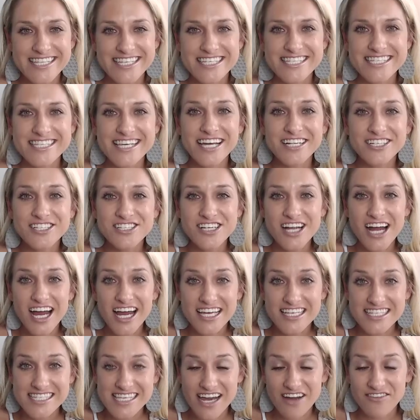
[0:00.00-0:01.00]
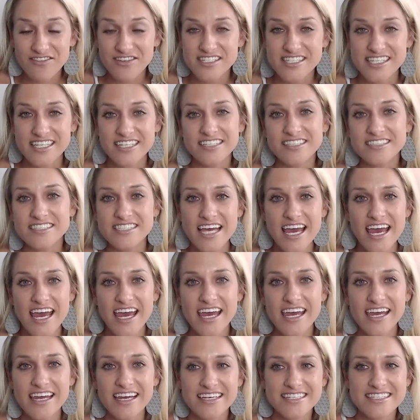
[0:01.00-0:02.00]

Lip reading: The sun shines every single day.